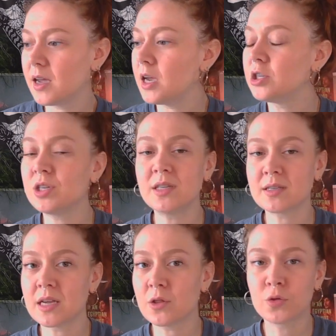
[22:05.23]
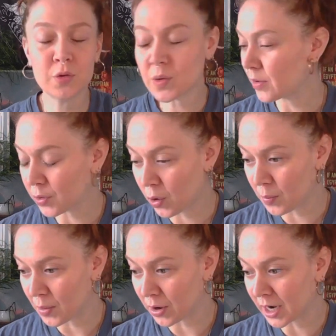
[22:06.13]
And she does it throughout the whole
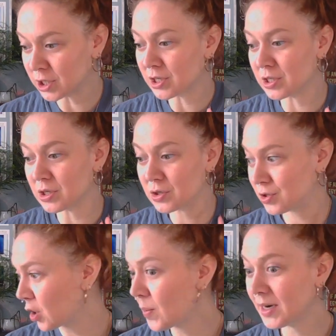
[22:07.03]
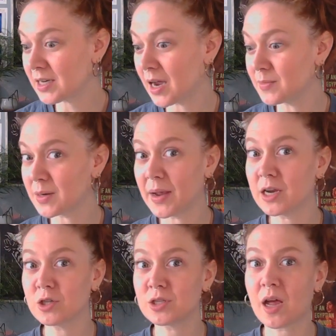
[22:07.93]
book, and she does it so many times, and I'm
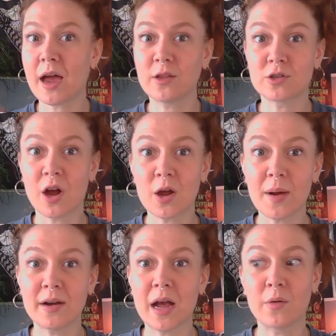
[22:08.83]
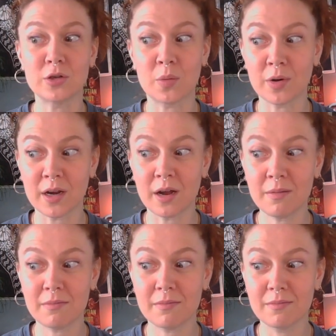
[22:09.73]
like, just either talk about it now or don't bring it
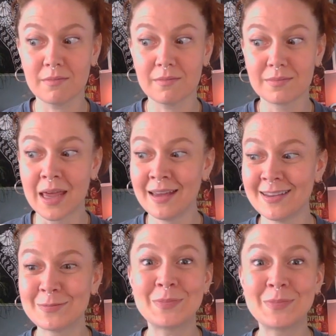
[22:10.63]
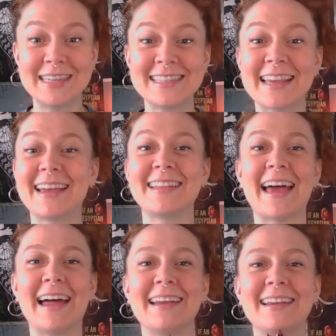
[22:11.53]
up. Please. Like
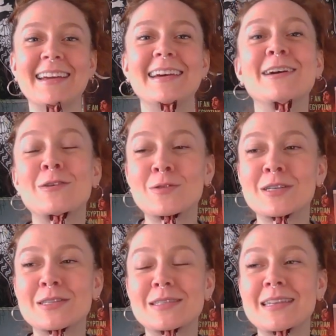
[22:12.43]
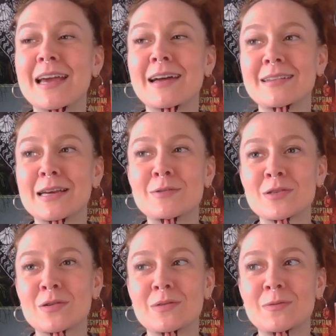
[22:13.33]
that was
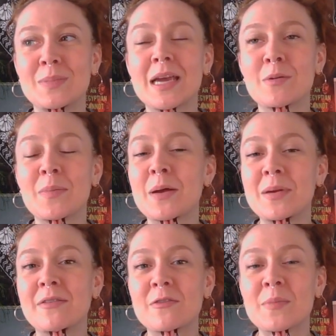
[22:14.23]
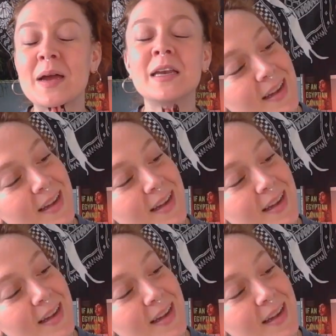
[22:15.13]
sort of became a pet peeve of mine.